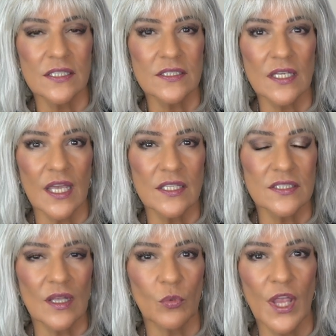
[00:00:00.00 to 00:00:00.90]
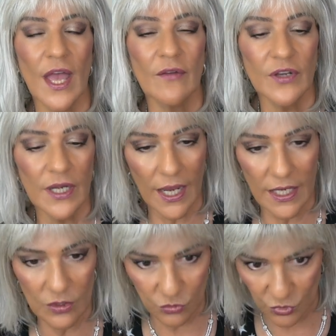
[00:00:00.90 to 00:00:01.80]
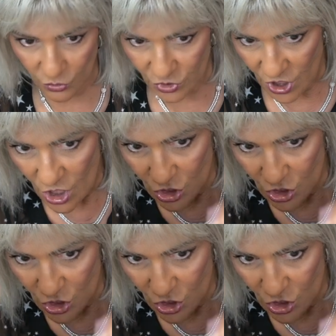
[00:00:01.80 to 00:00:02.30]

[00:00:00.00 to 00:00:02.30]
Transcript: indicates that we have an 8 root.